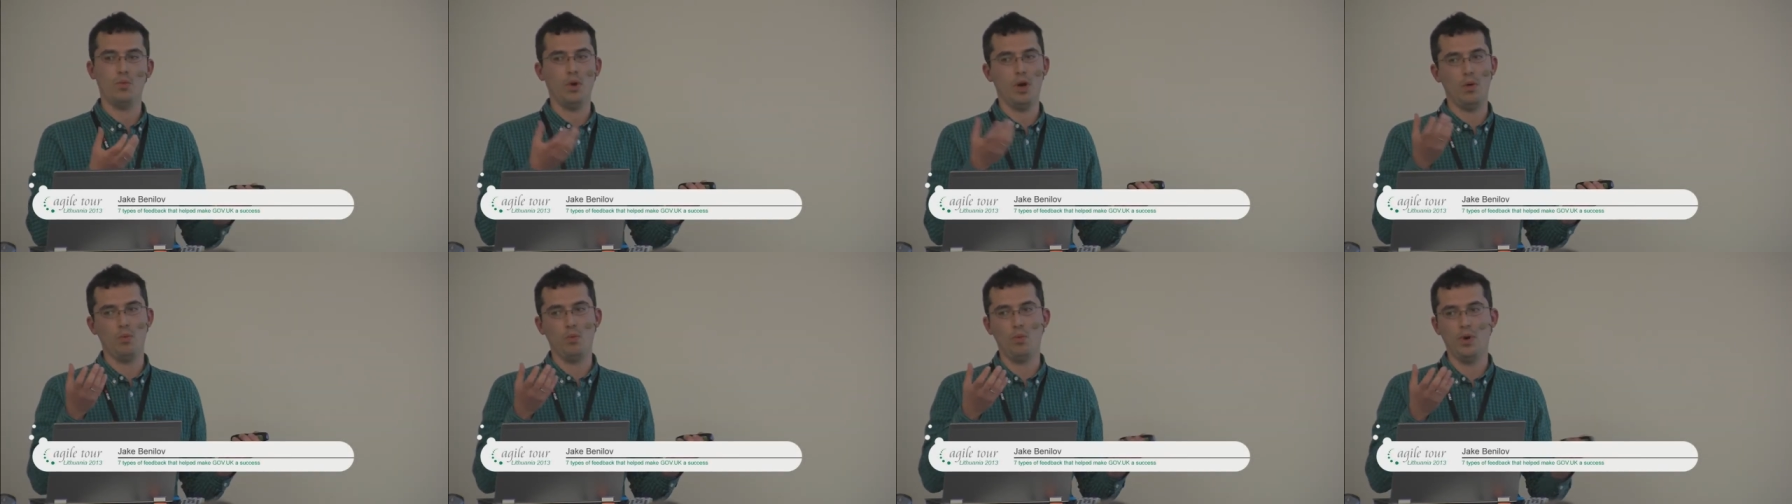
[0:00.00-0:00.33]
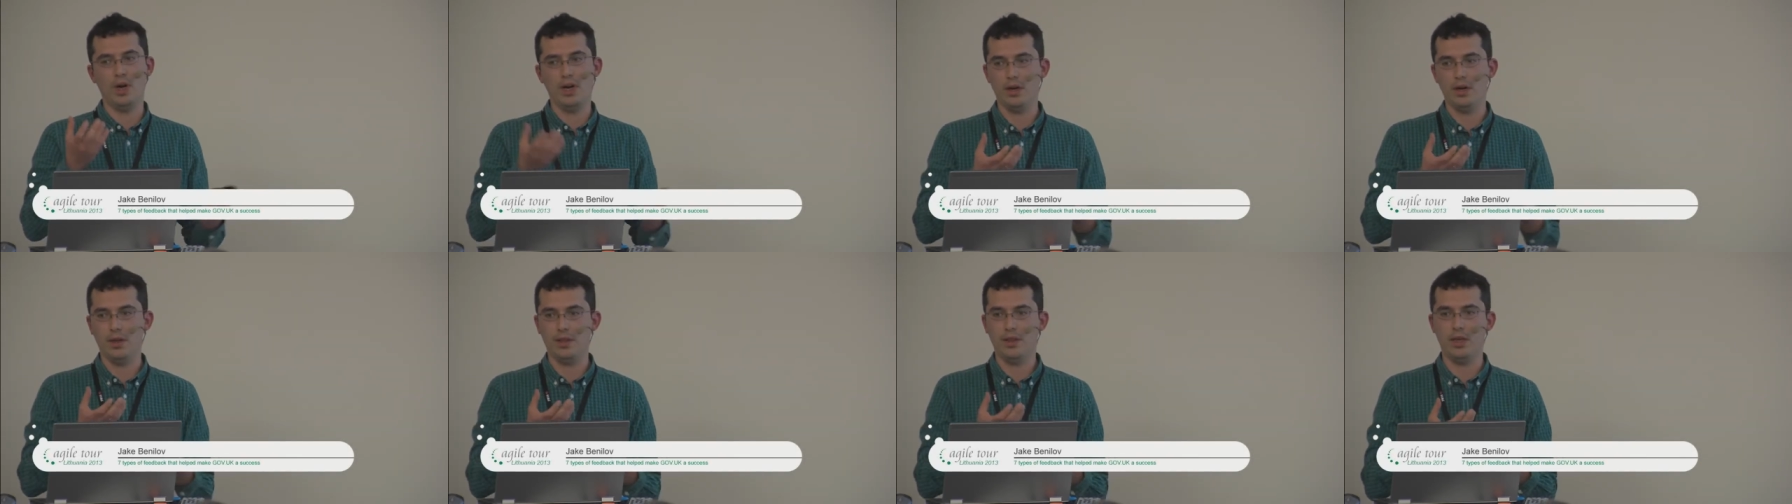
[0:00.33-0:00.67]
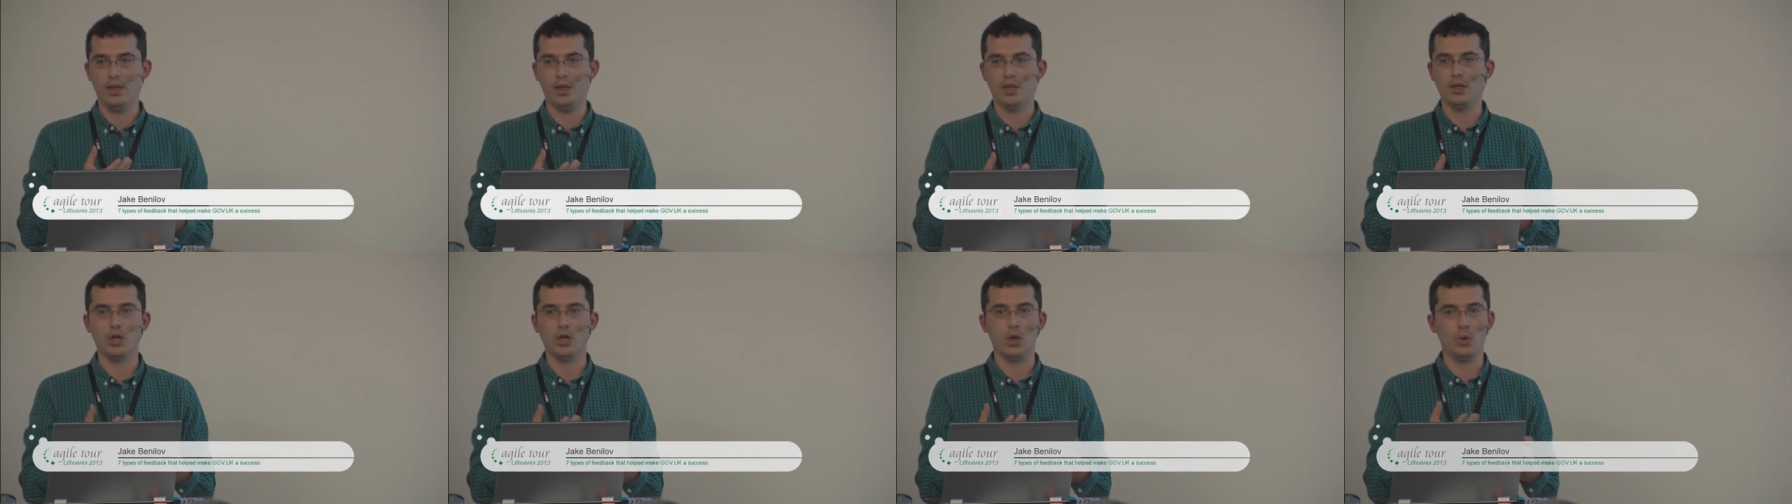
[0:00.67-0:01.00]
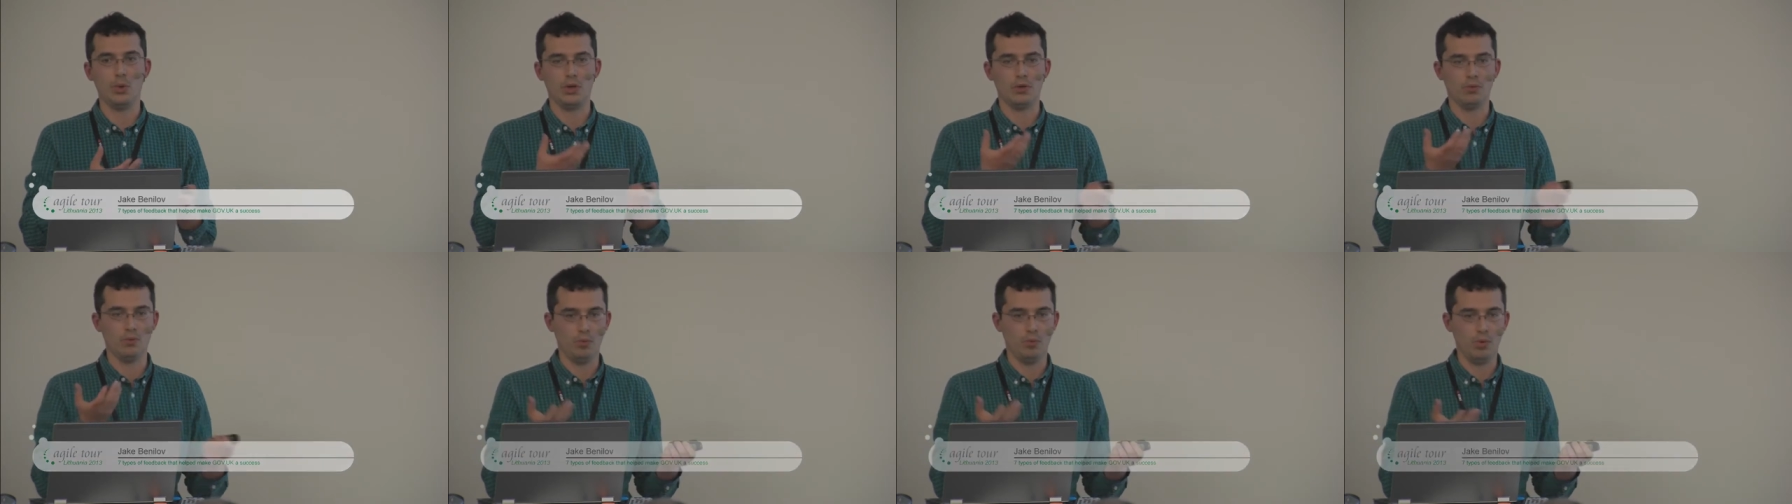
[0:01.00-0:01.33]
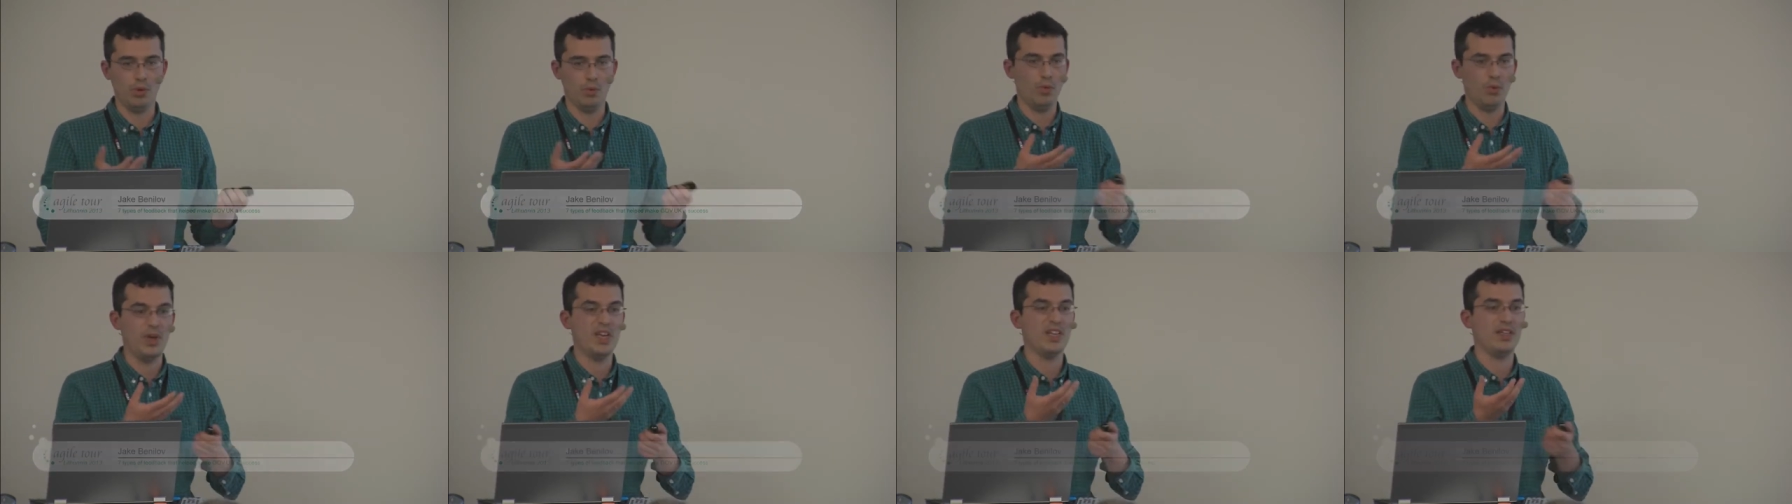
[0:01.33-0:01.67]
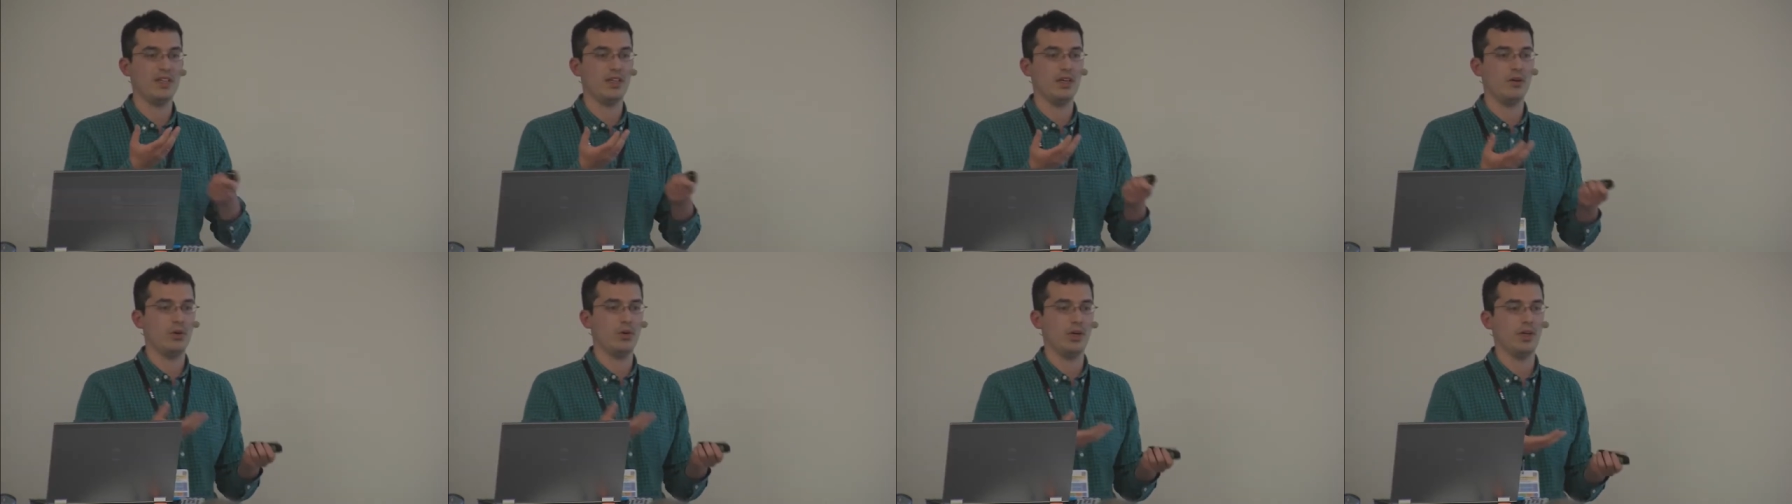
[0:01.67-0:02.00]
where are they going, where,
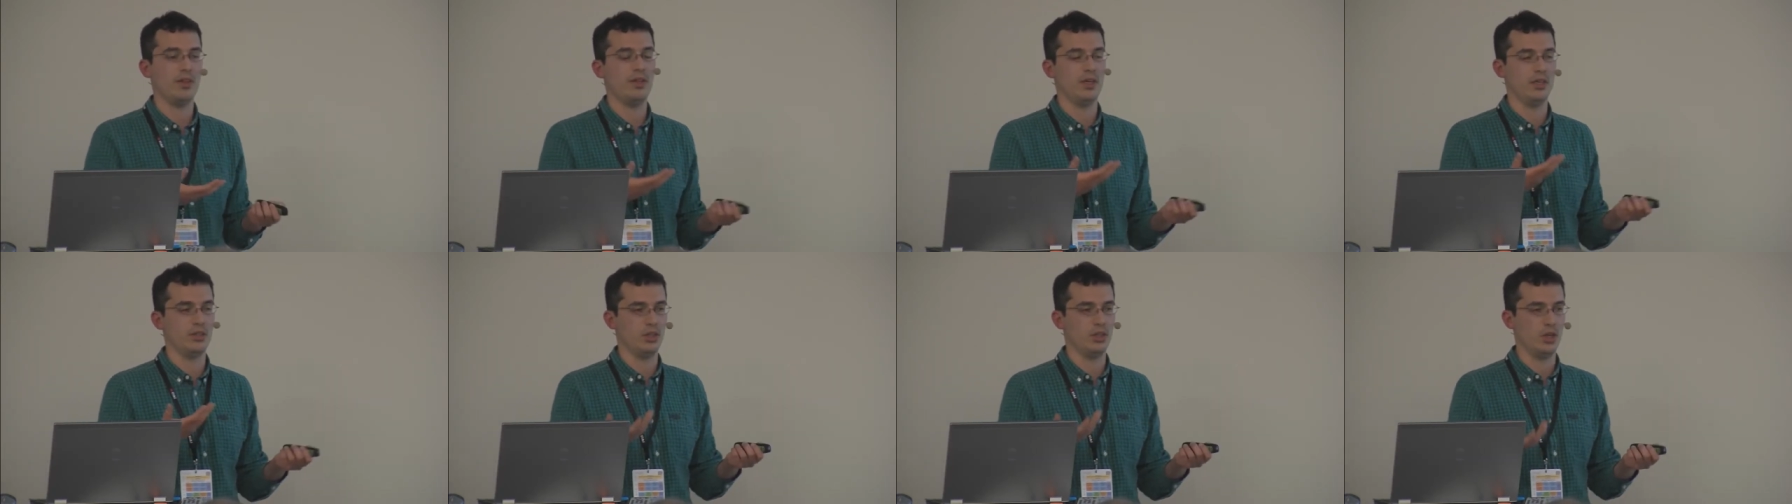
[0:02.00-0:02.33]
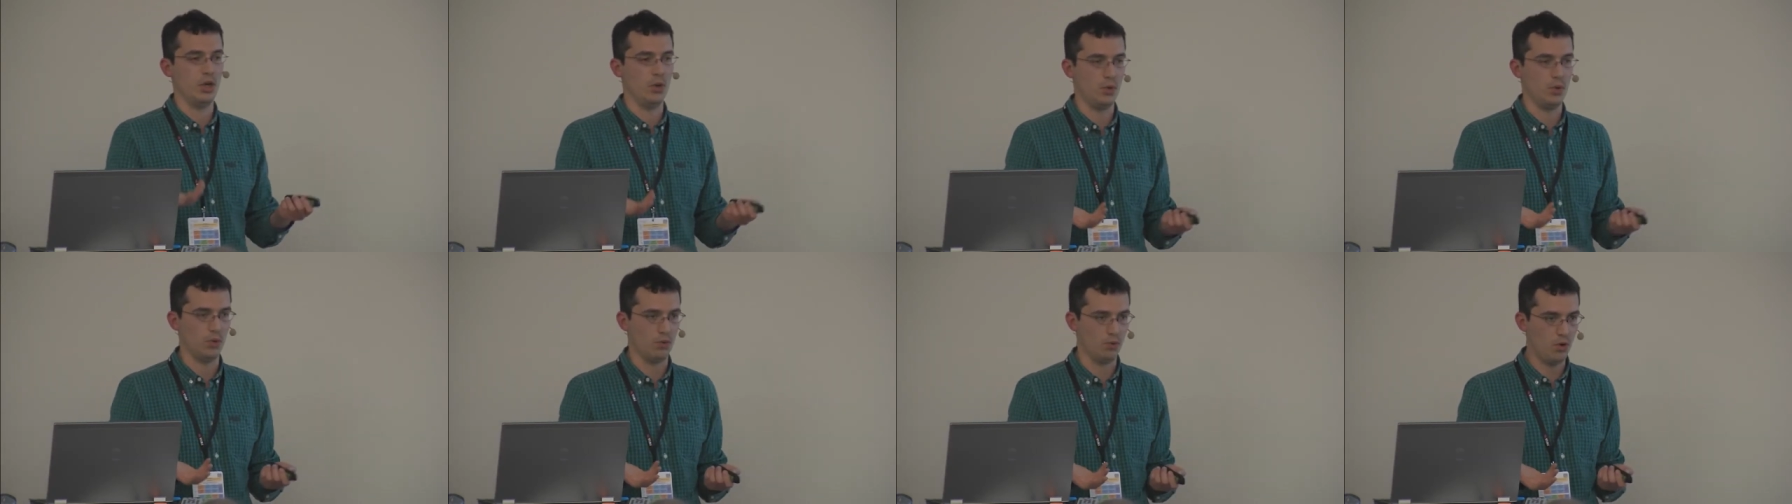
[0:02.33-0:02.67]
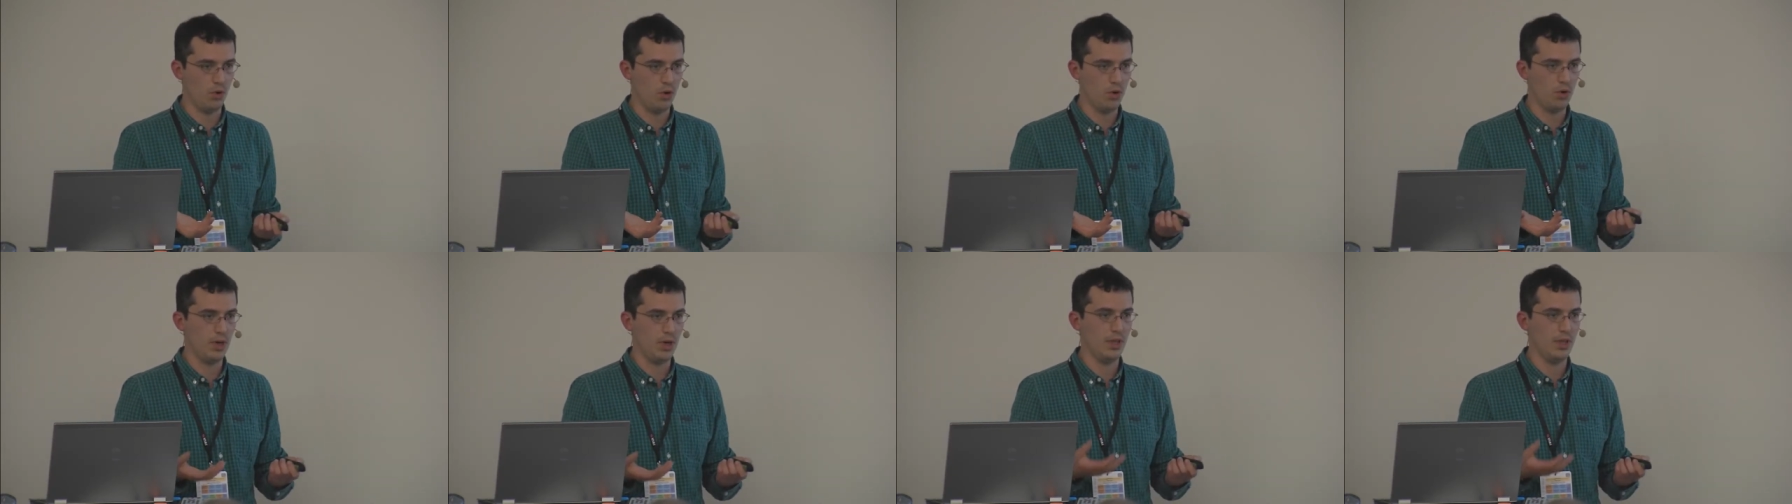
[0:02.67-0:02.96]
where are things going wrong,